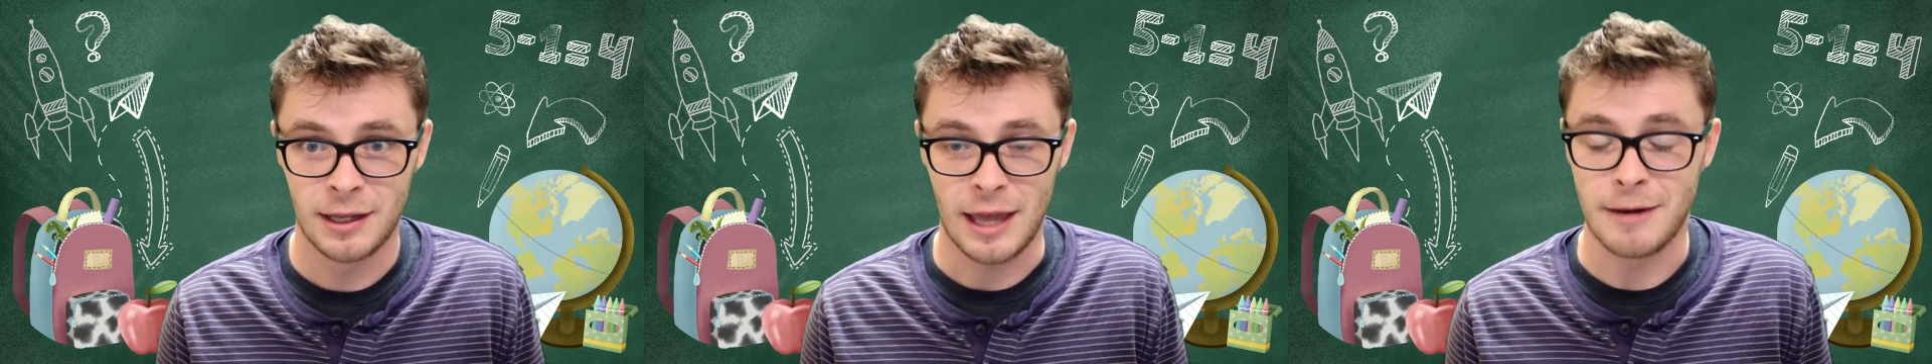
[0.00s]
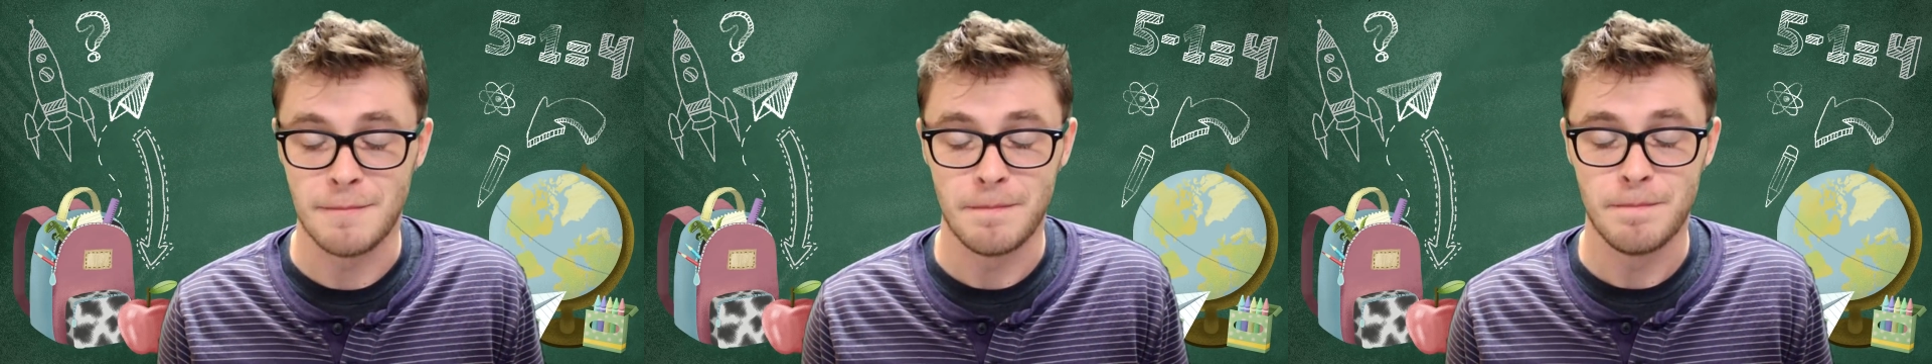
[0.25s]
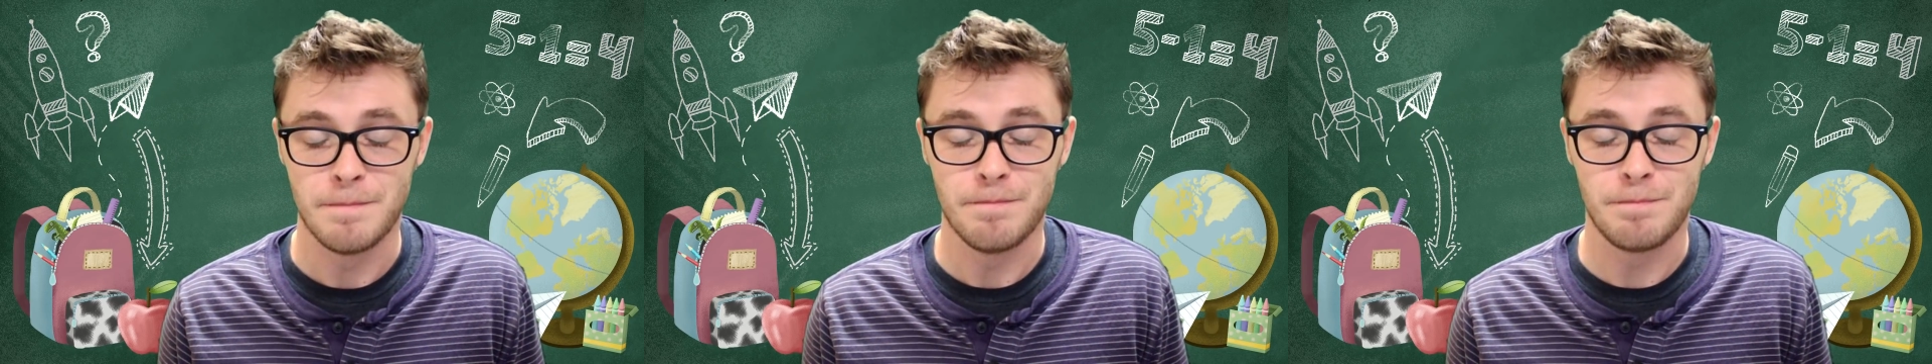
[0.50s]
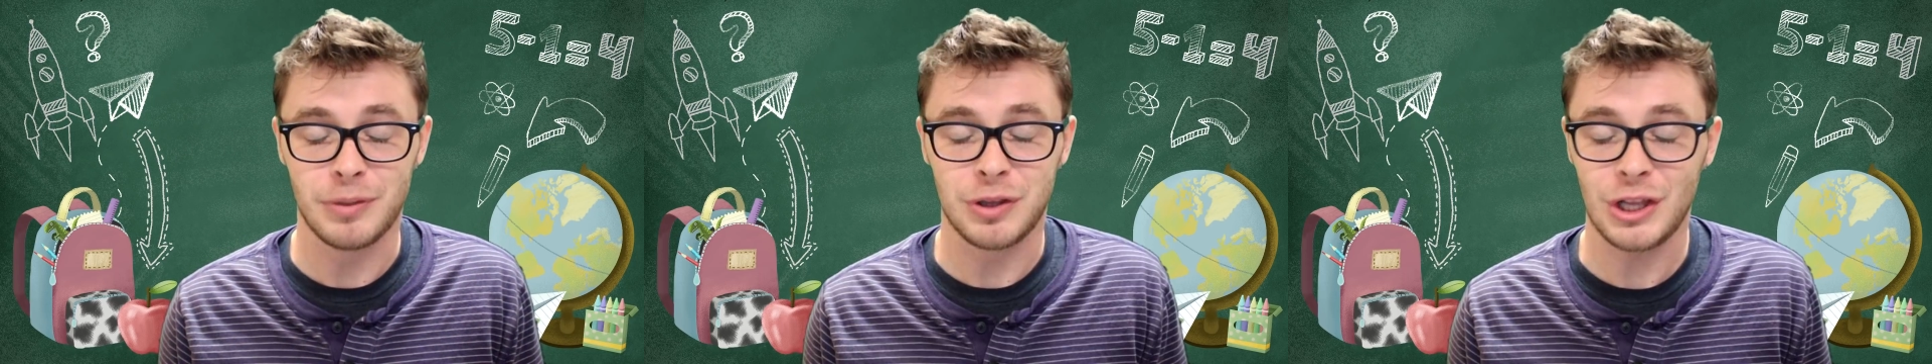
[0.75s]
And
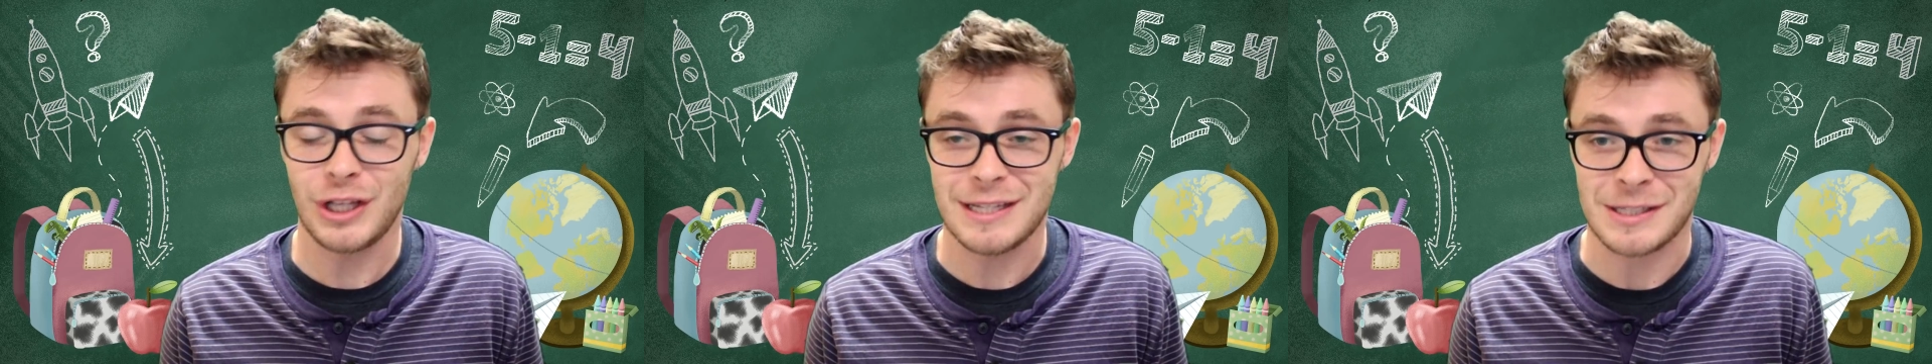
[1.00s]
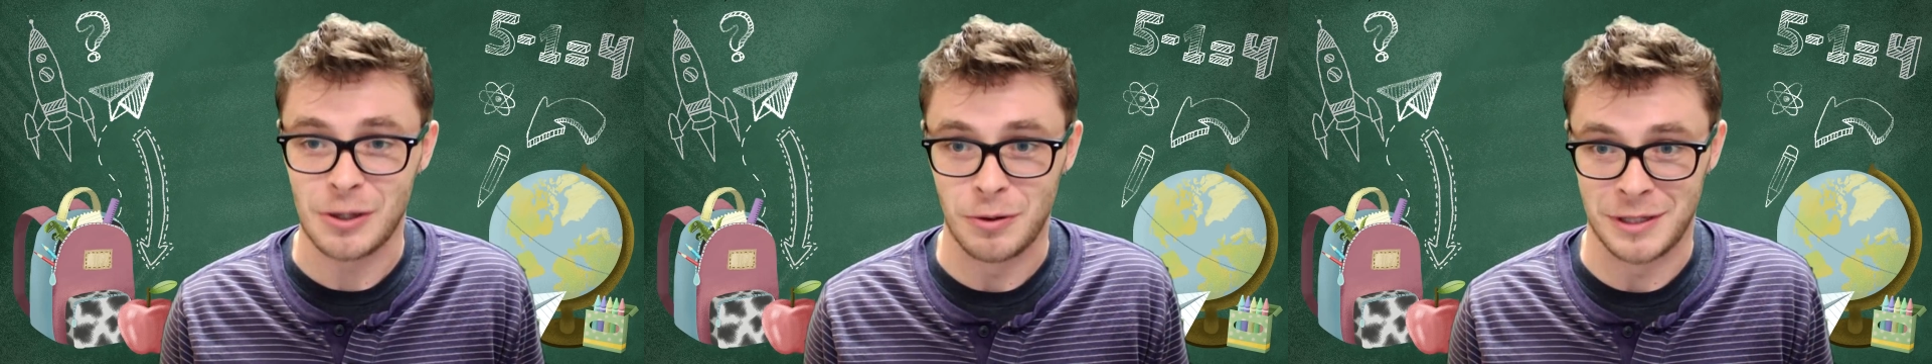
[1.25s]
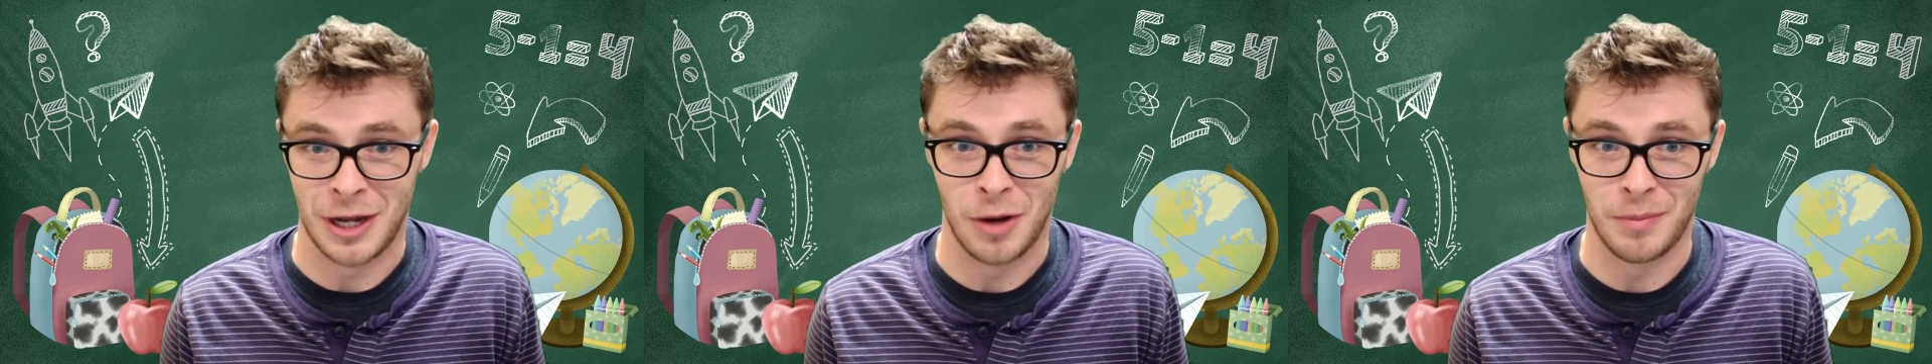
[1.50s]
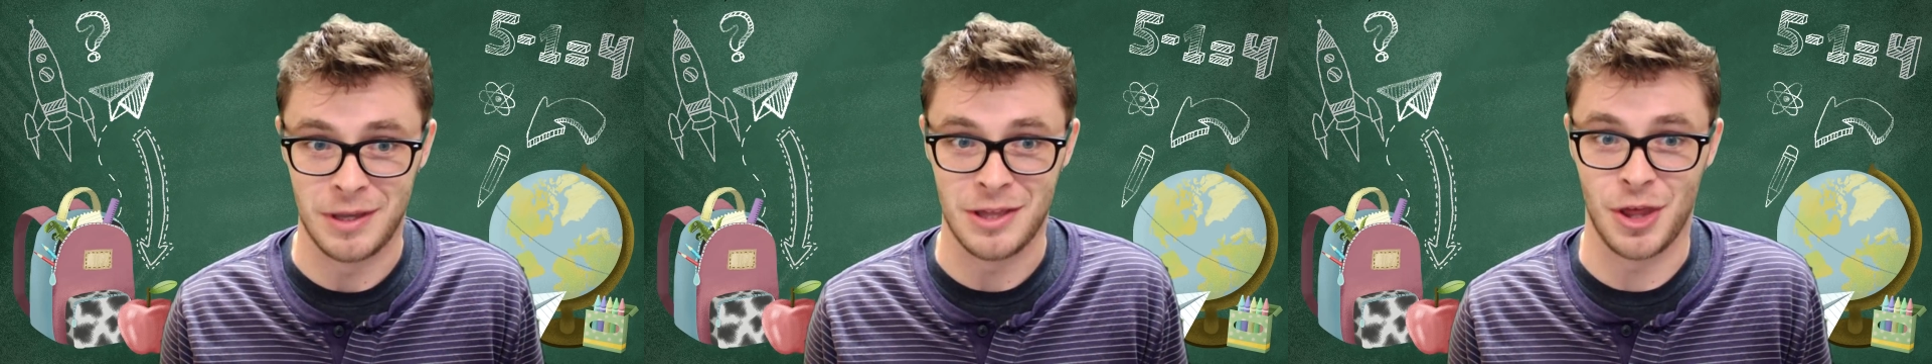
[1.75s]
please don't
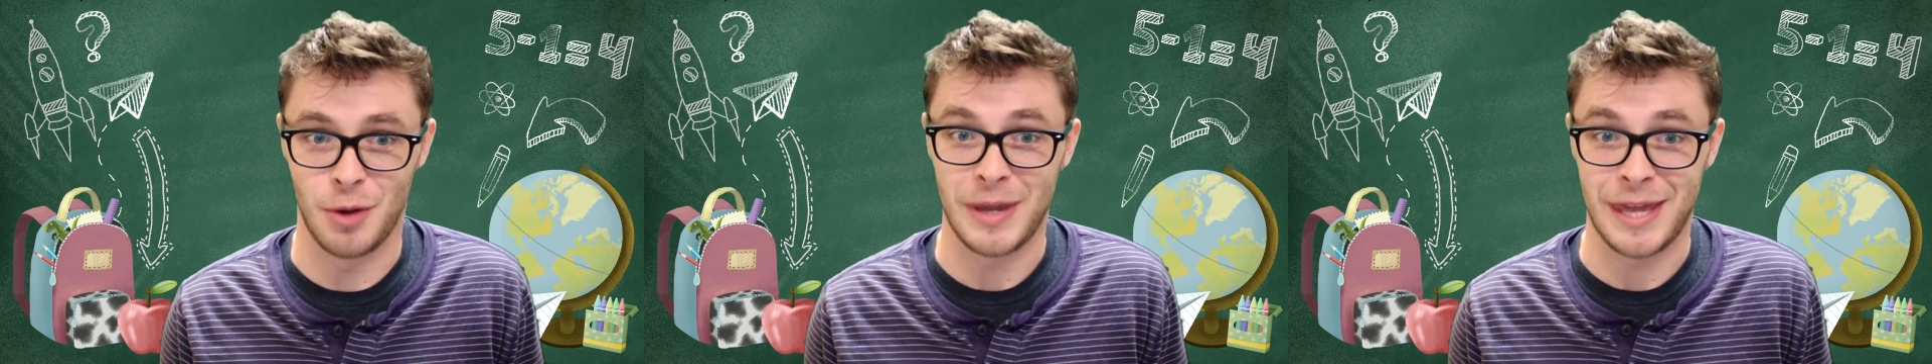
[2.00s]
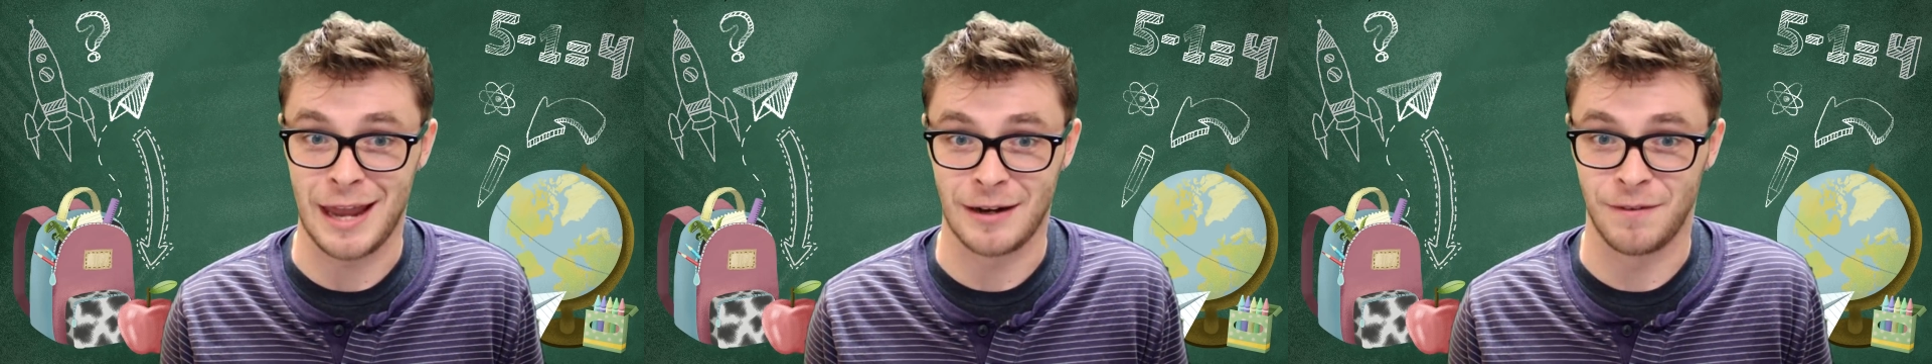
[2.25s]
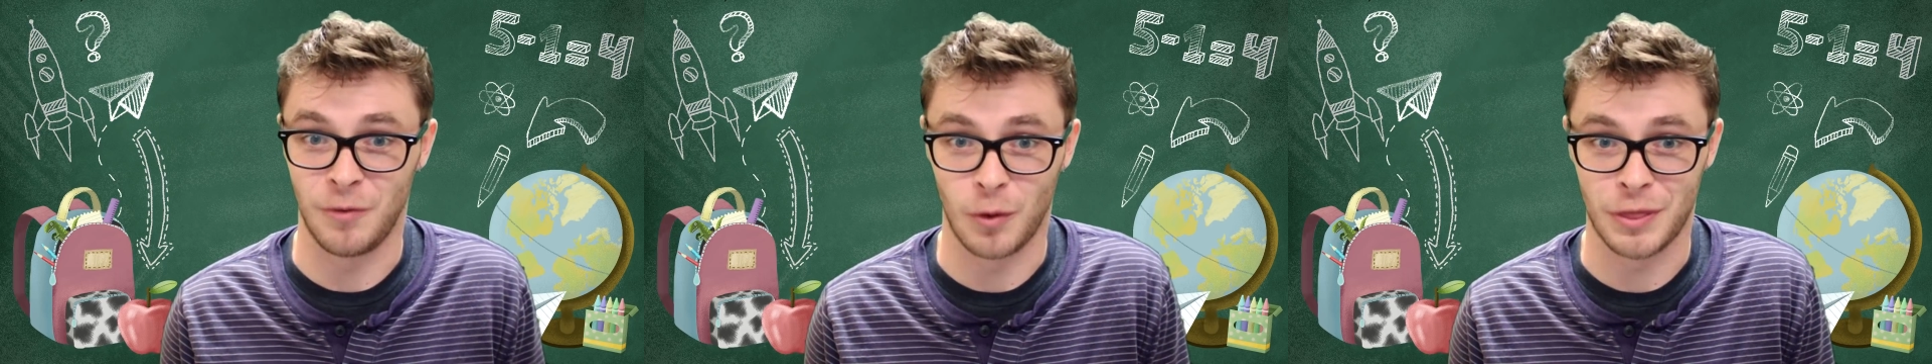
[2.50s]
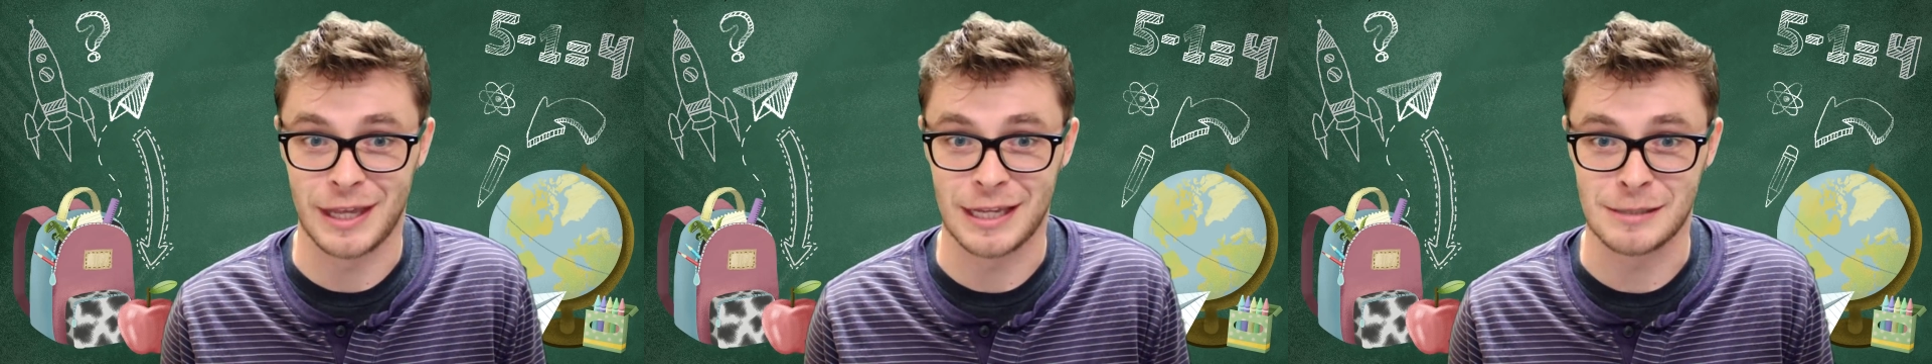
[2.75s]
tell me that we can't
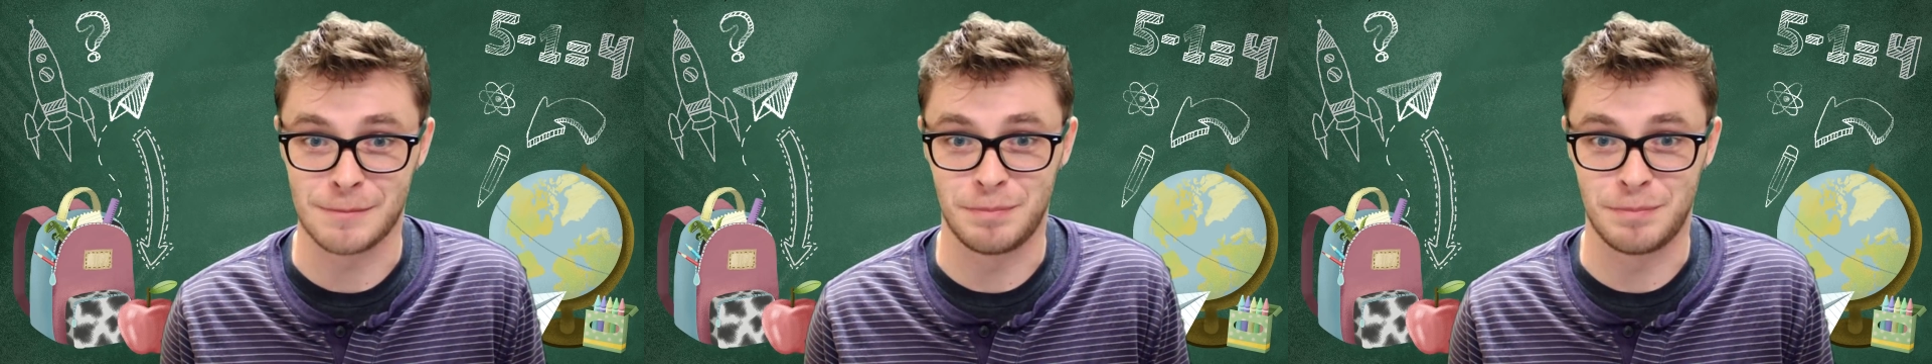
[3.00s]
afford this,